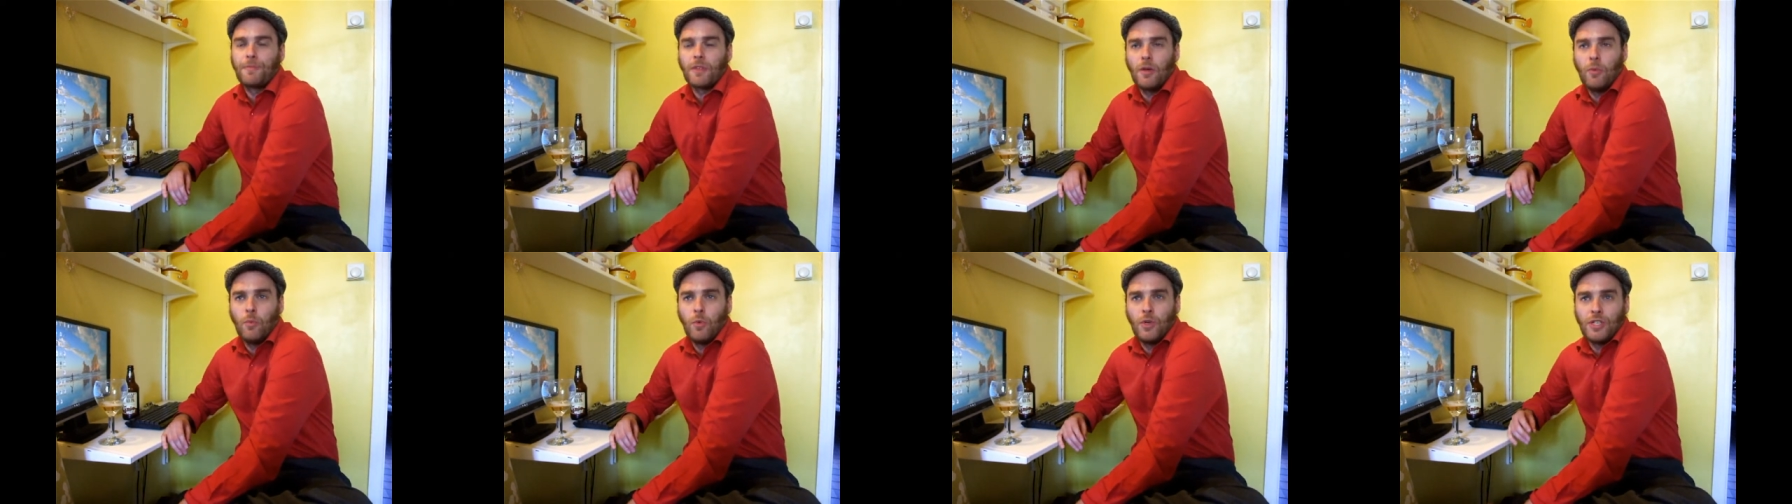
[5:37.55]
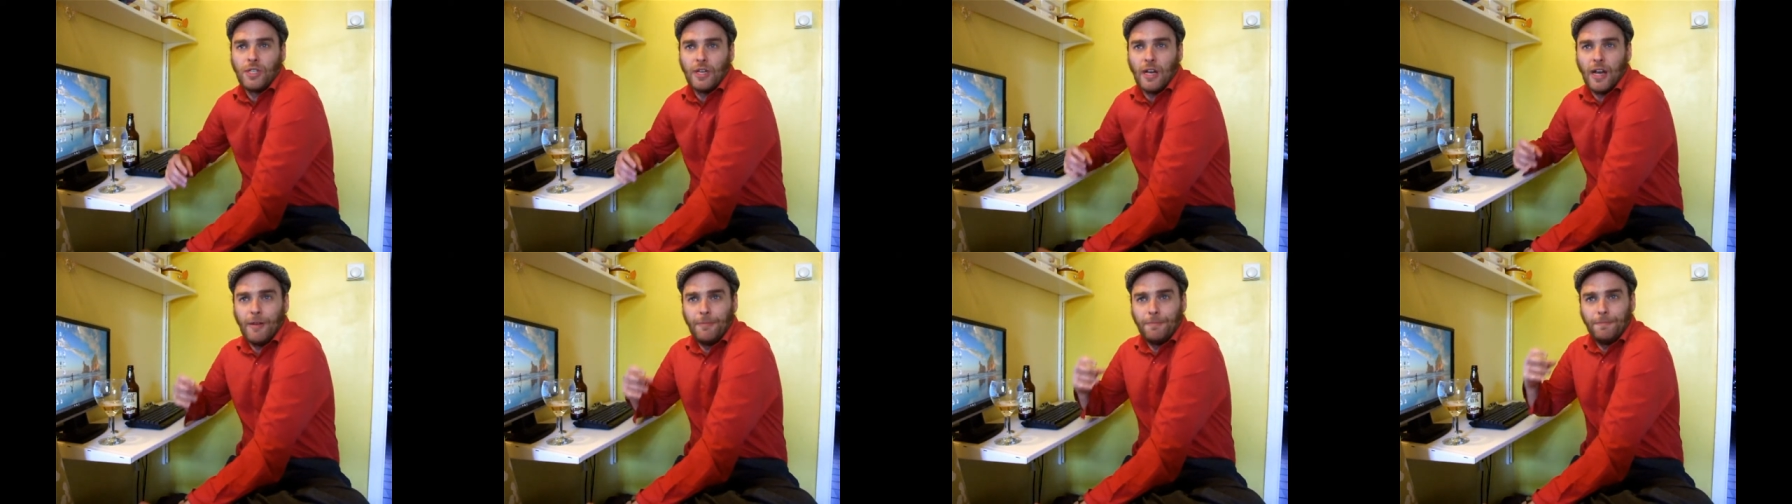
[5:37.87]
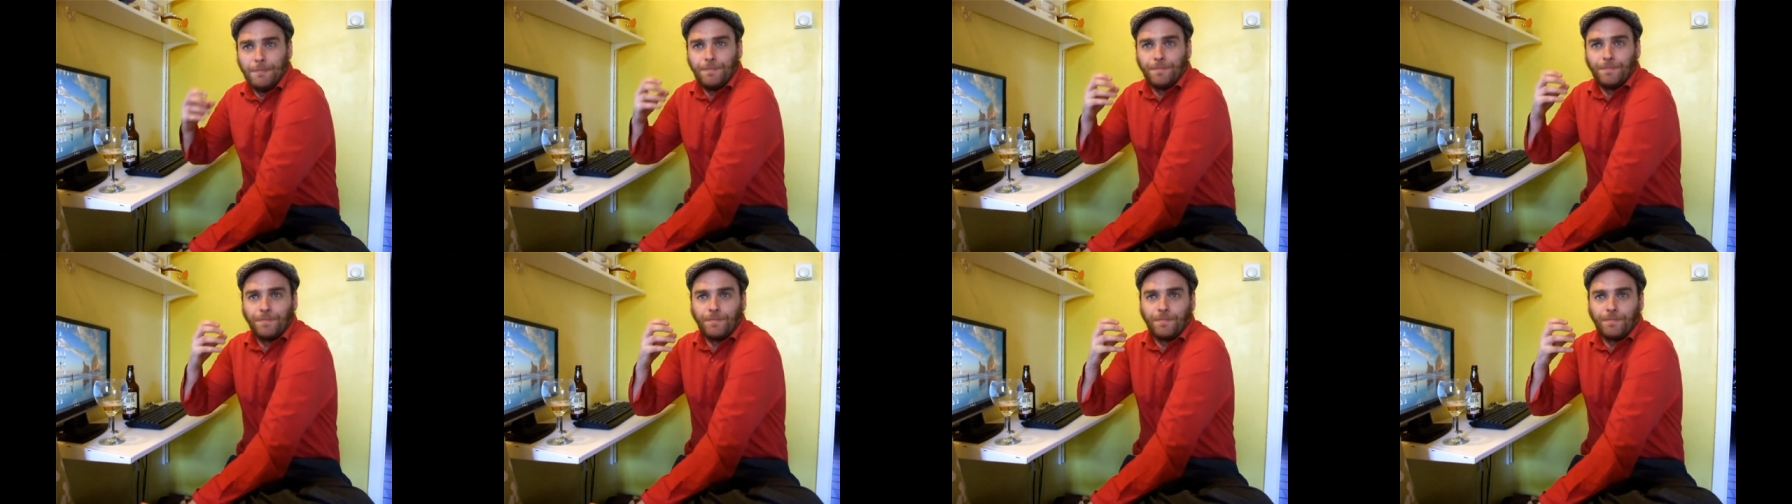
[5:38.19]
which
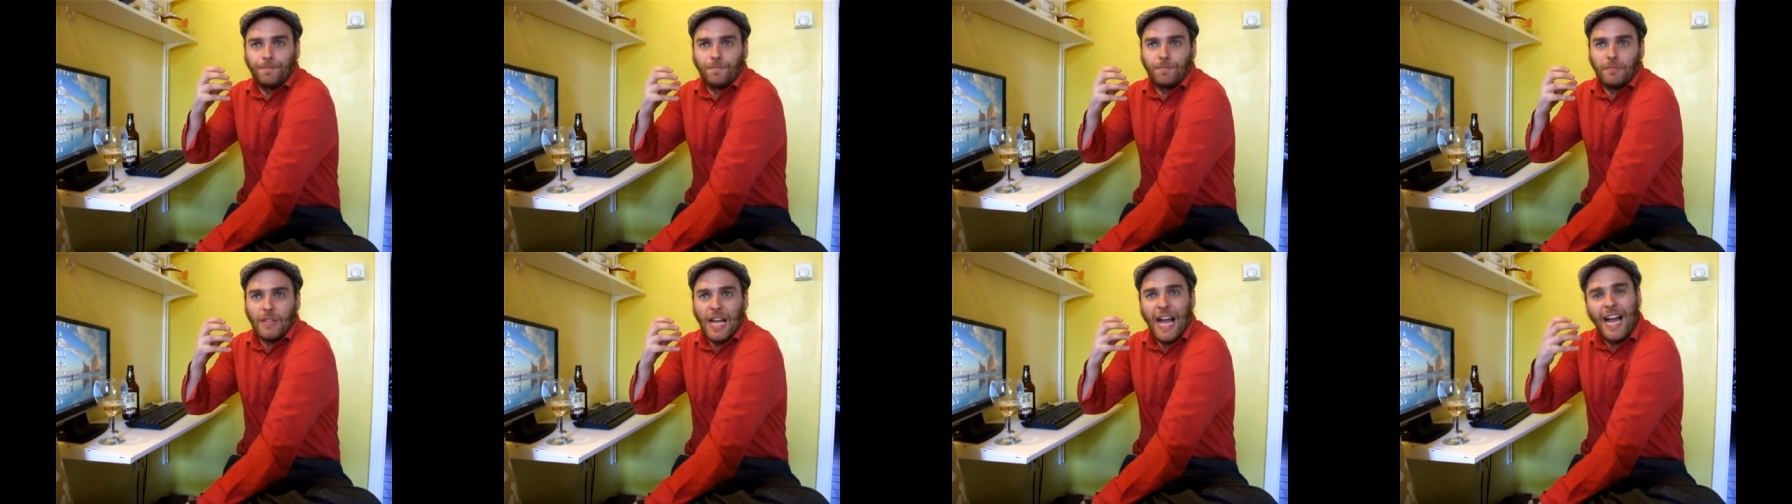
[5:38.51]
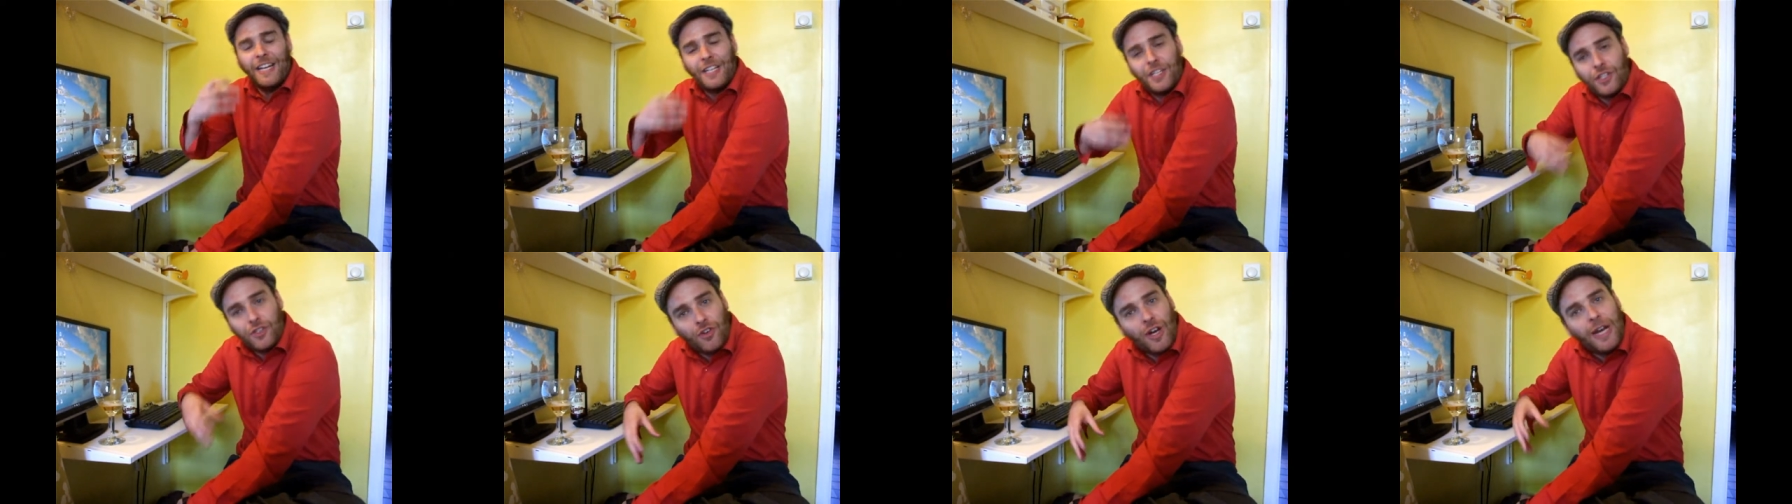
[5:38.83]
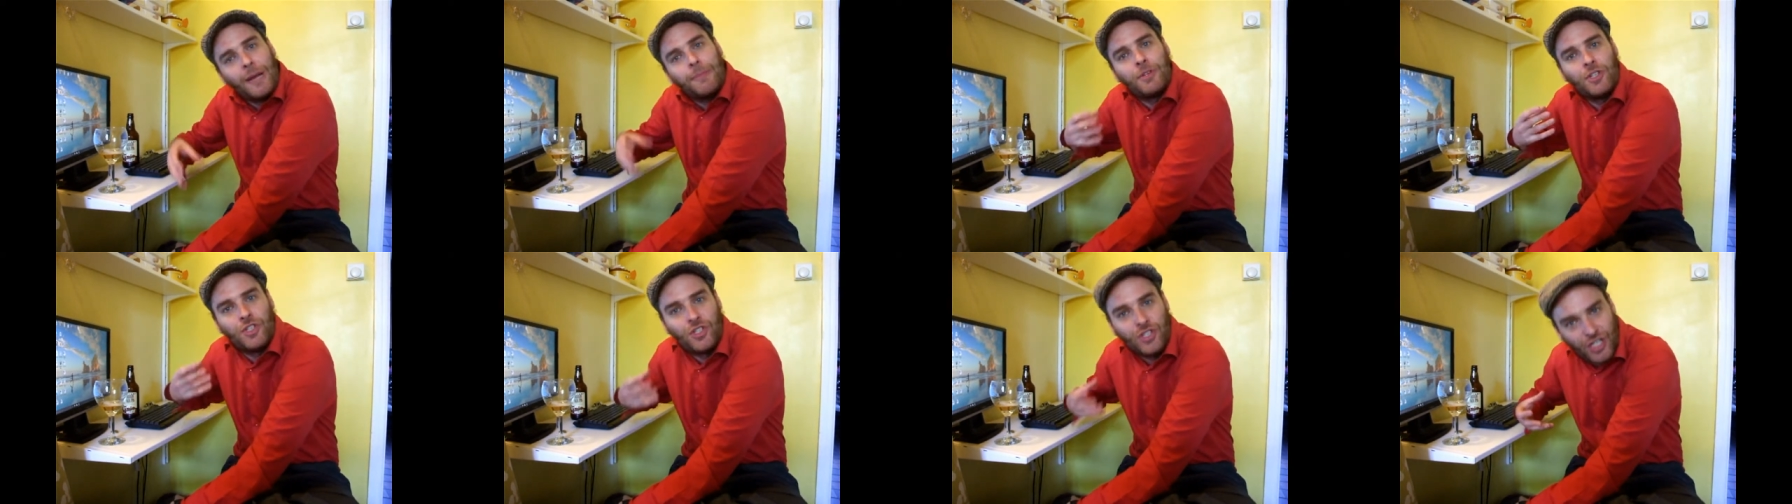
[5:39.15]
I
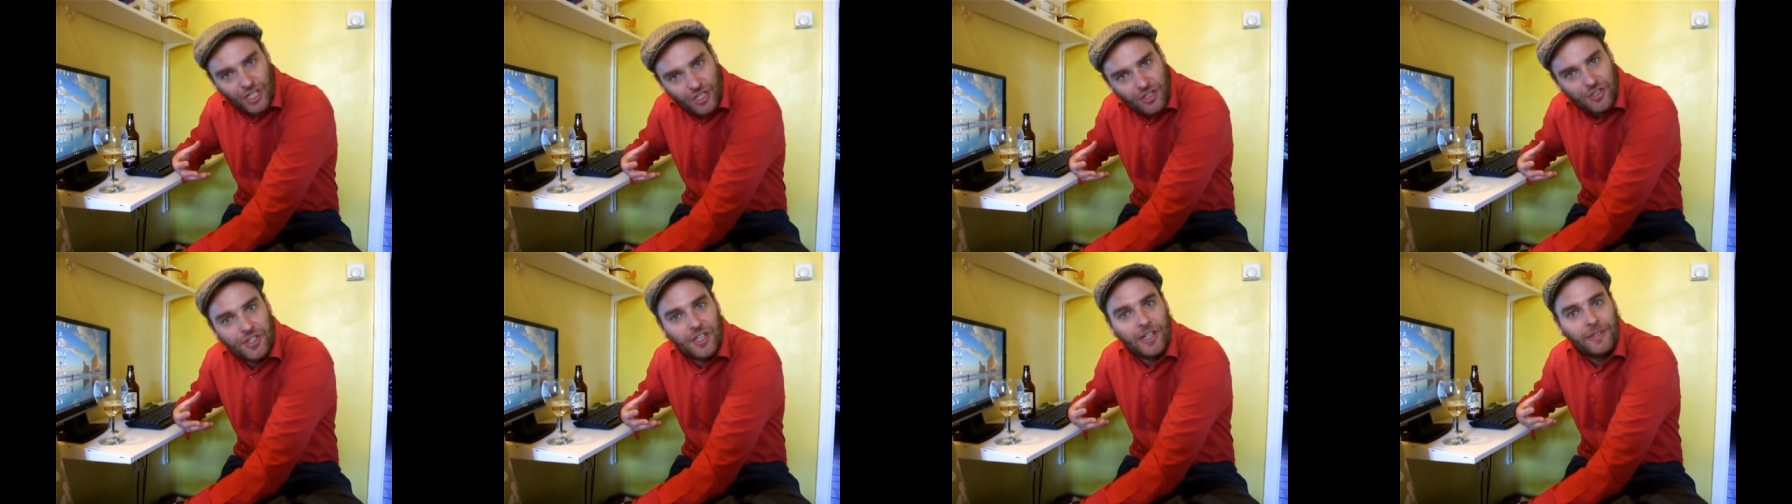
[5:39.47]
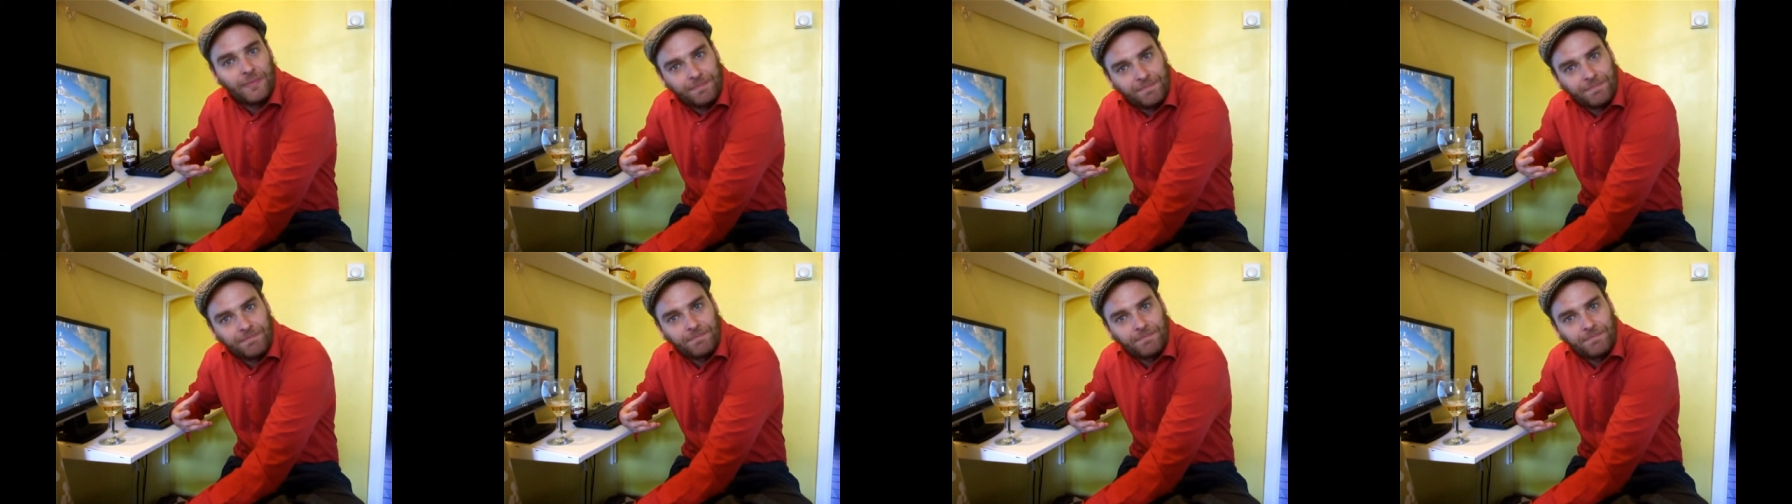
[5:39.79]
describe as ginger.